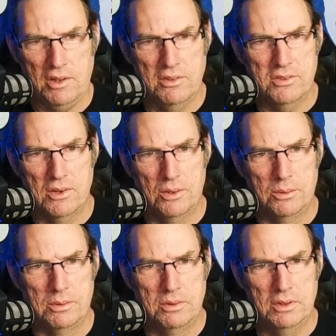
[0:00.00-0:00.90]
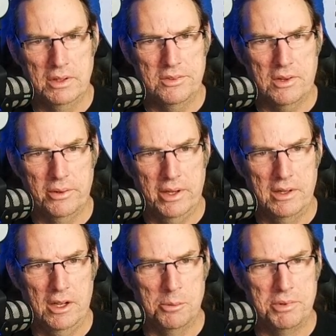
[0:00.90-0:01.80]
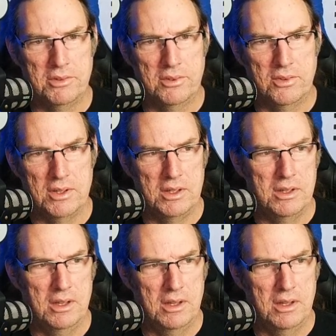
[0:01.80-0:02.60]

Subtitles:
So let's go ahead up into the,